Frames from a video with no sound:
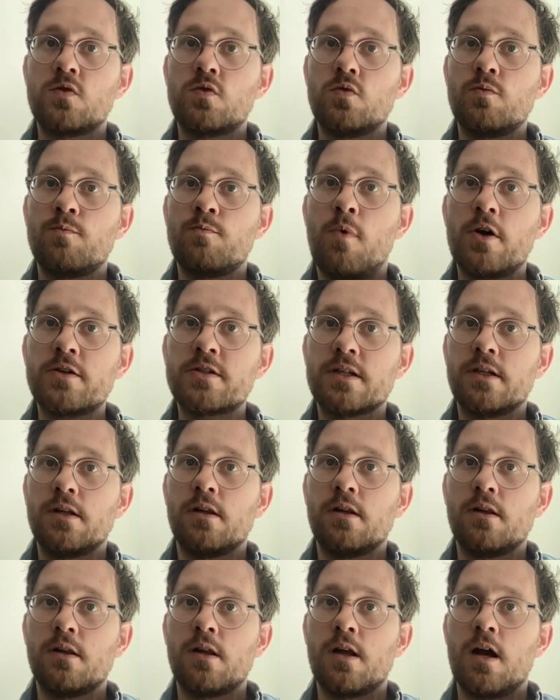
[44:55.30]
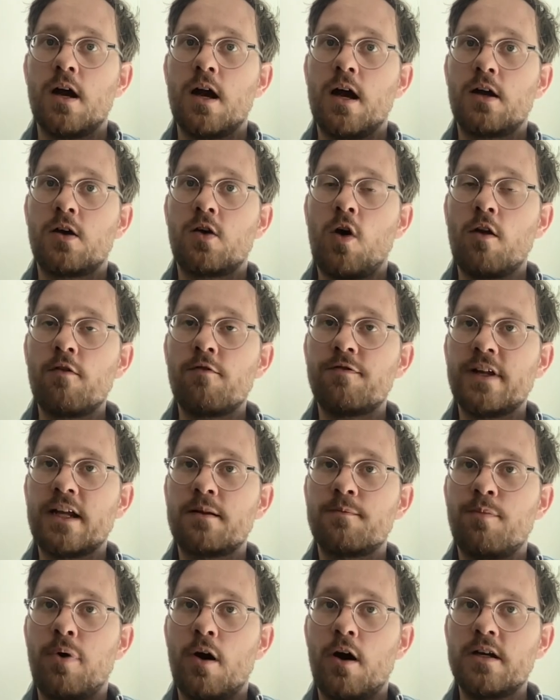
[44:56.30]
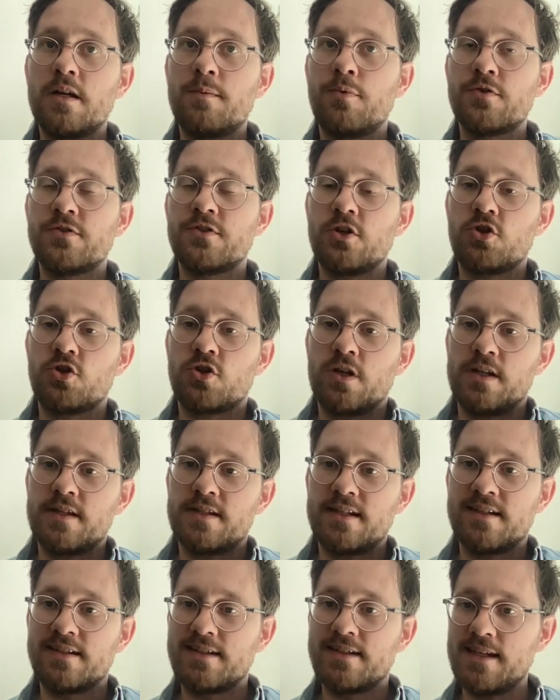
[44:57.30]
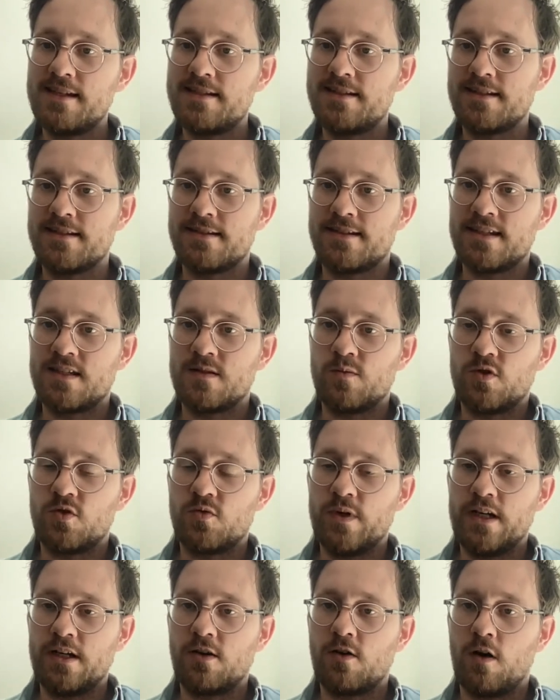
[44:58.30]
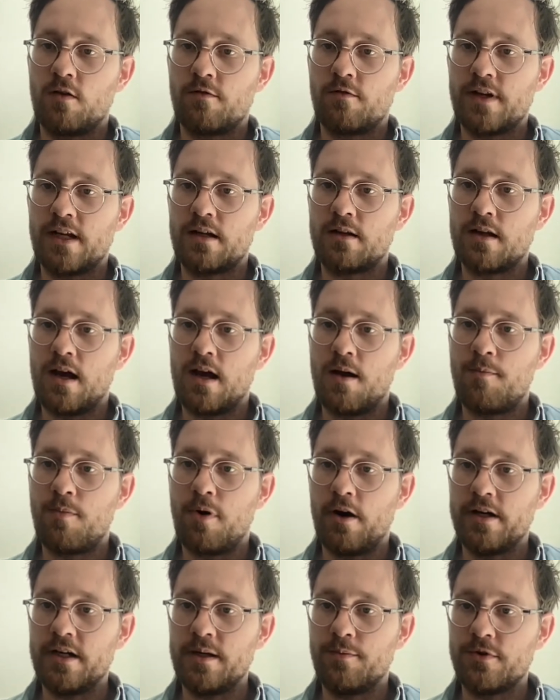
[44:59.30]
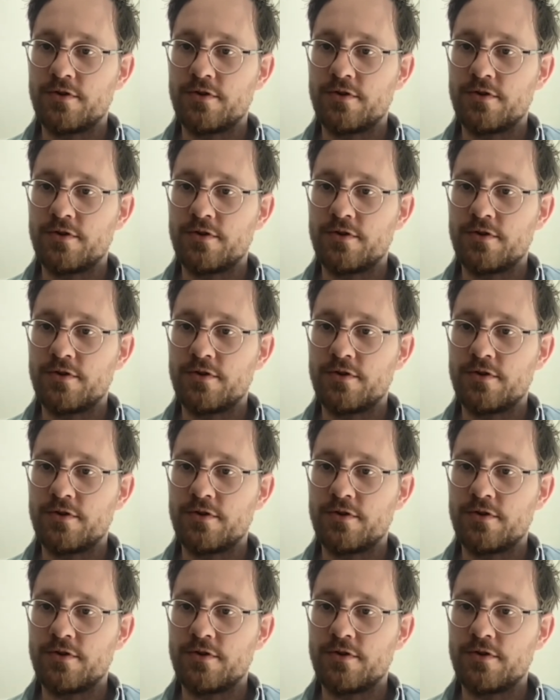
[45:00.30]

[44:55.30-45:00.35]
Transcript: model conflict party positions and distances between conflict party